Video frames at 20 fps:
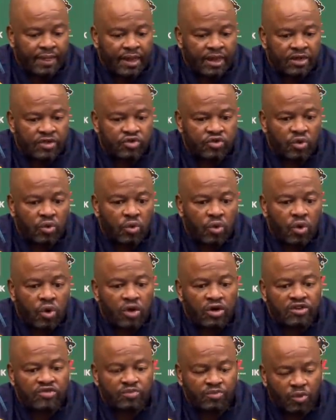
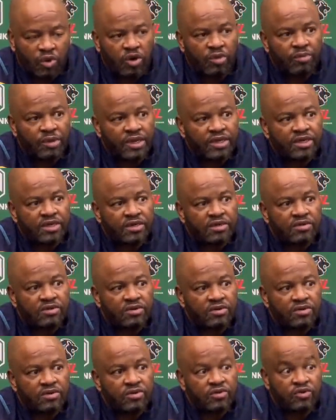so-called small
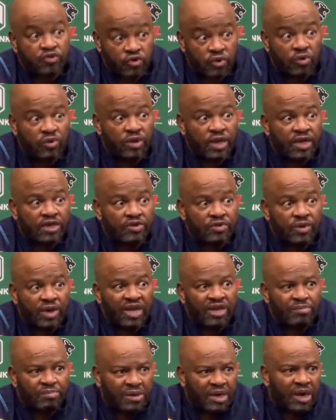matches, you show that you are
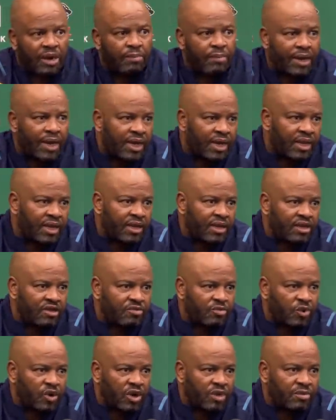a bigger player than the
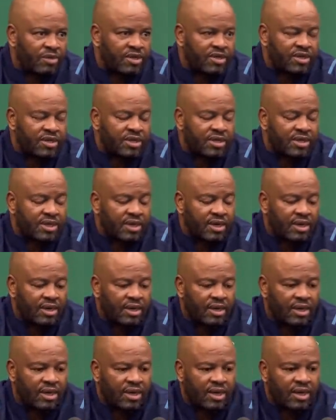smaller matches.
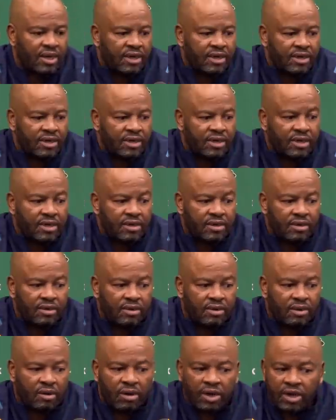And
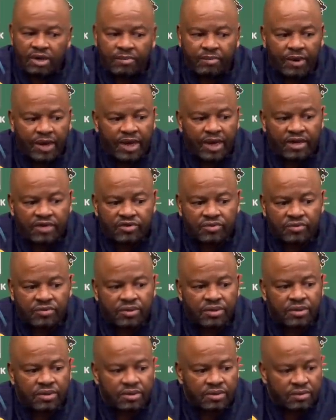all the players,
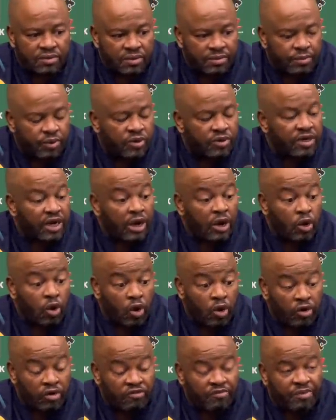we put a
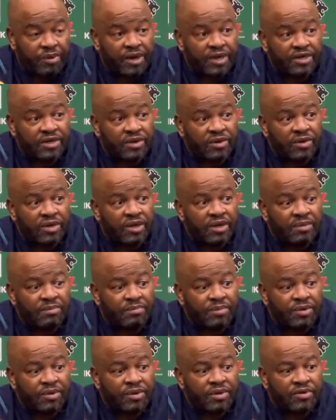lot of pressure on
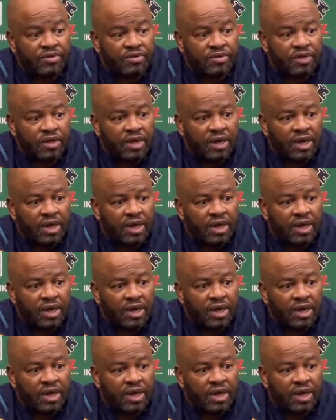them because